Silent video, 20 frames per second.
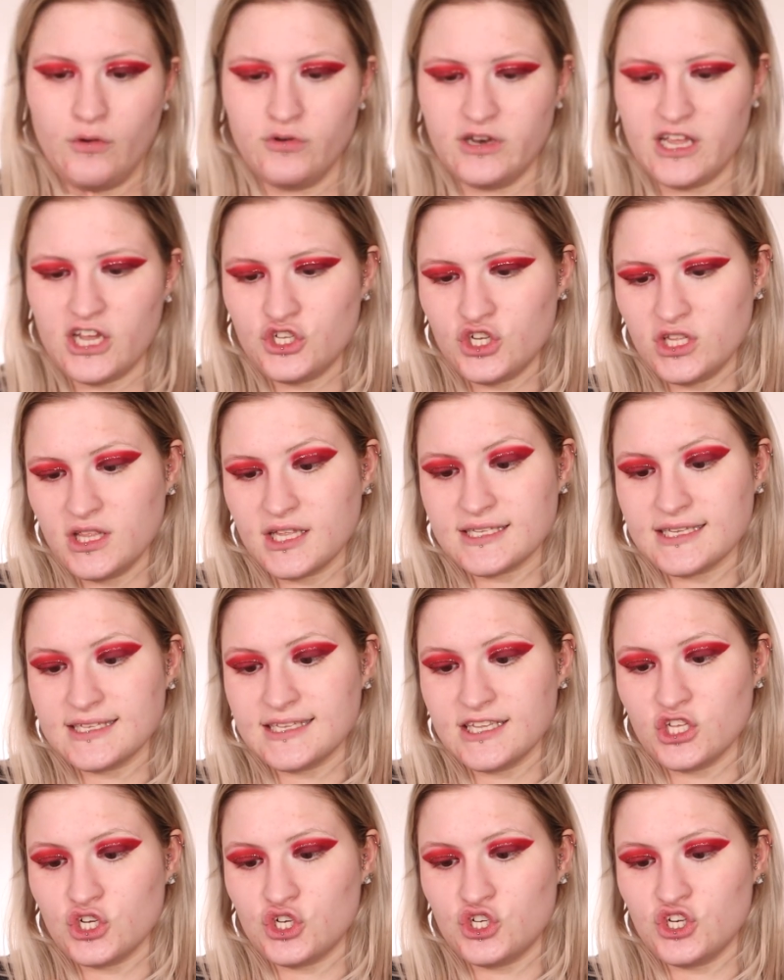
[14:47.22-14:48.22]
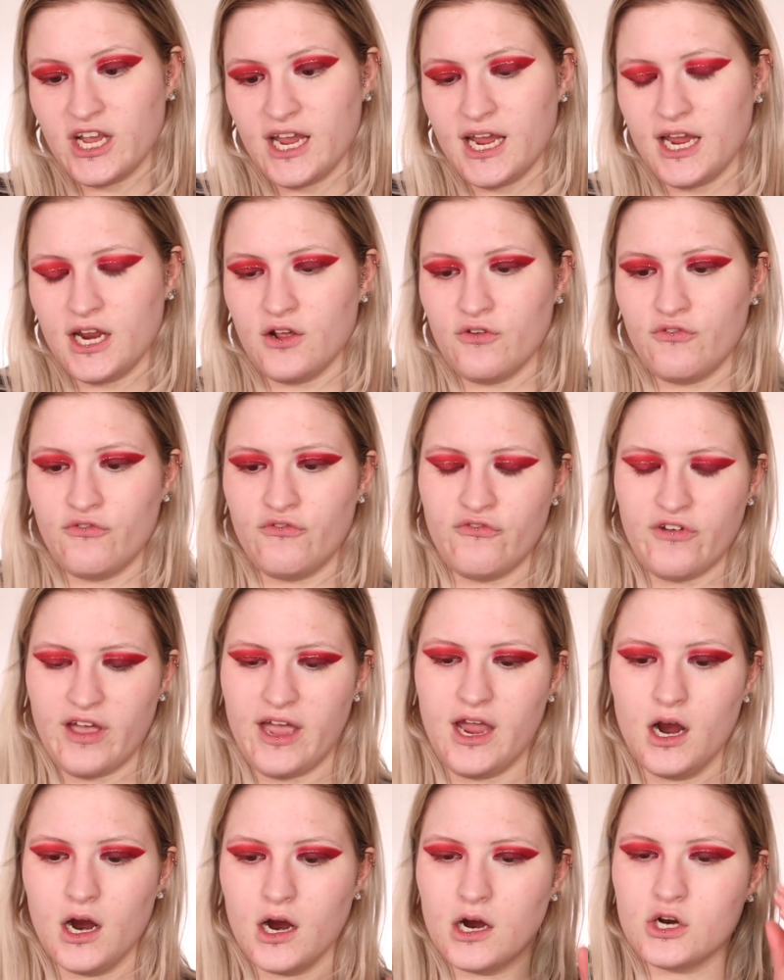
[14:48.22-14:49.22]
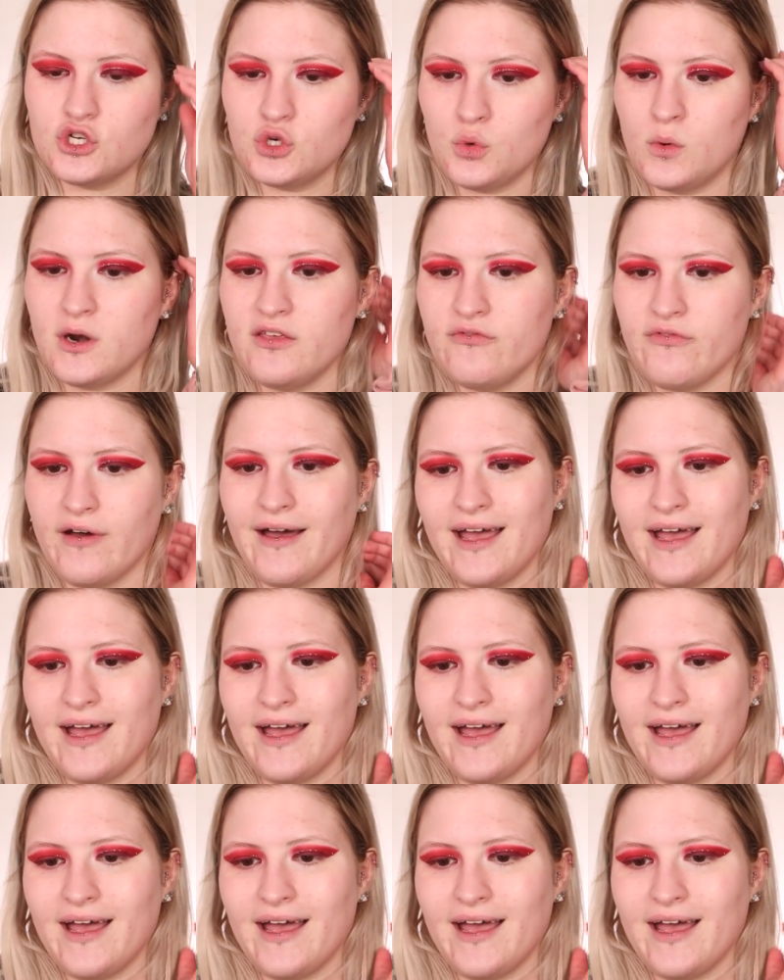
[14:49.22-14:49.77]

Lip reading: Foundation. This is in the shade Fair 25.